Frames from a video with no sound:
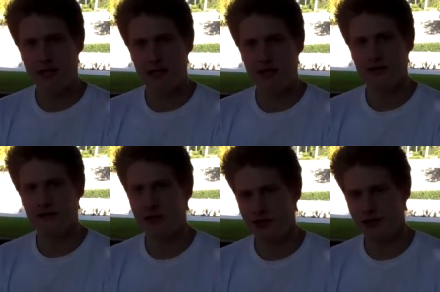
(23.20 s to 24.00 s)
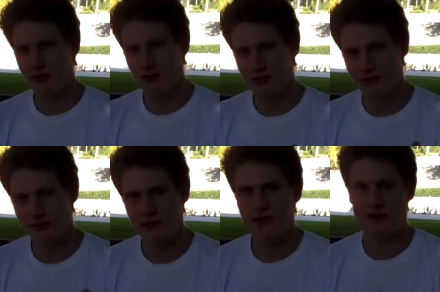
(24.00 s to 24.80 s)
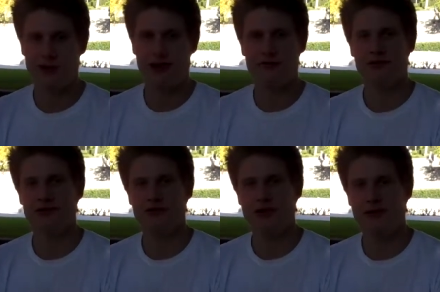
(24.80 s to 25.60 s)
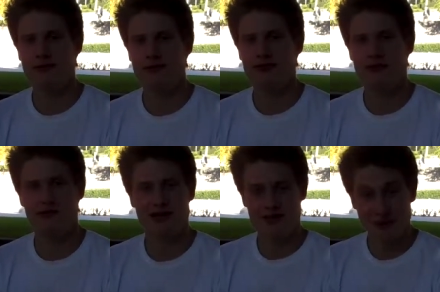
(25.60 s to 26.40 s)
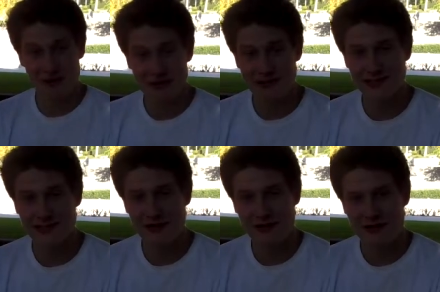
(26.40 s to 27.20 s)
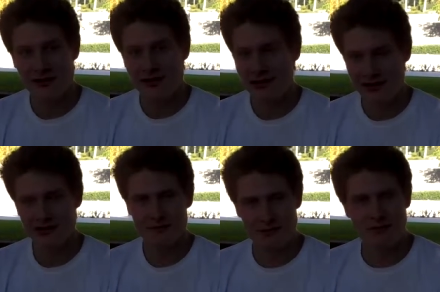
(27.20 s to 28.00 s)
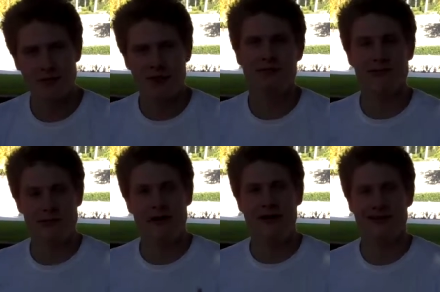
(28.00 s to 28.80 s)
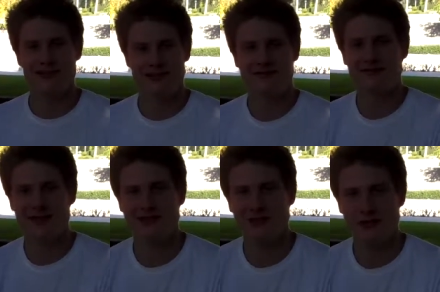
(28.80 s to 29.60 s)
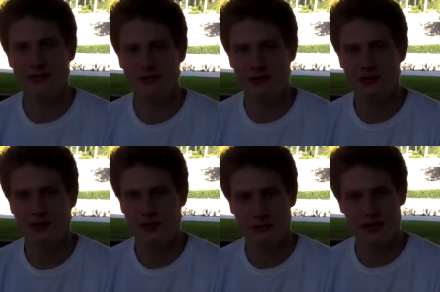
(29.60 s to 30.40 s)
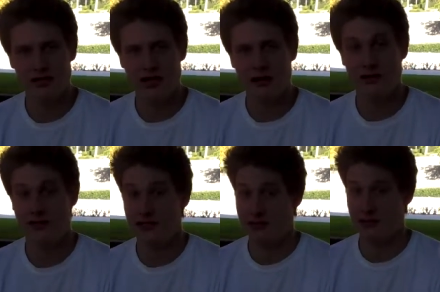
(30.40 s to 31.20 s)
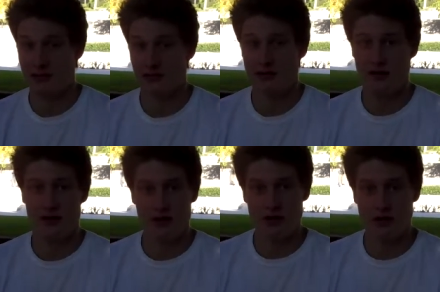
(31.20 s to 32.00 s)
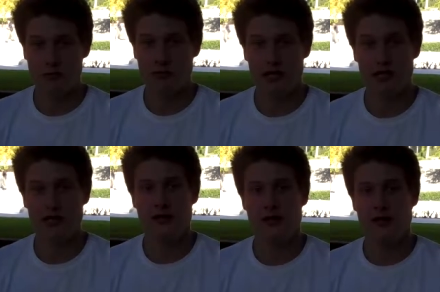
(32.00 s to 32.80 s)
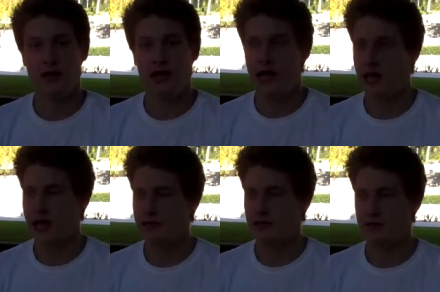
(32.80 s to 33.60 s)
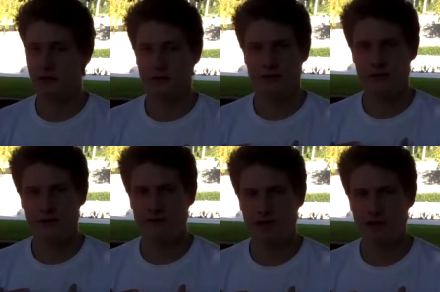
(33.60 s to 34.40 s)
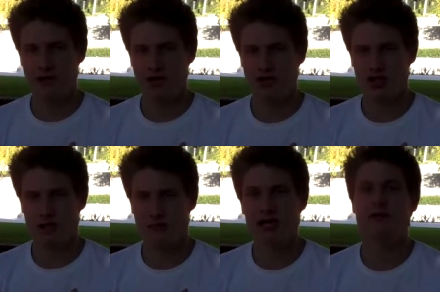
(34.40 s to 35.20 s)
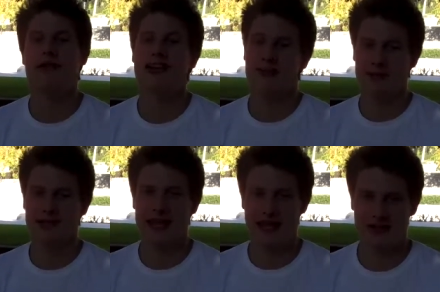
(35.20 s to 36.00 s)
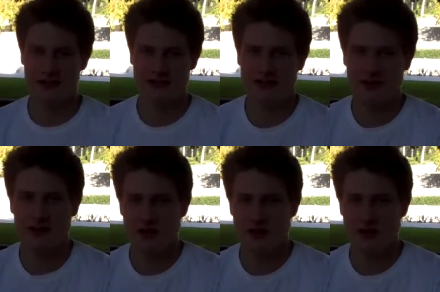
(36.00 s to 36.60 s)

is finding a school that fits you. I was describing to them my experience here, and it's been overwhelmingly positive. This school has really done a great job at accepting, you know, me and very much meeting my expectations.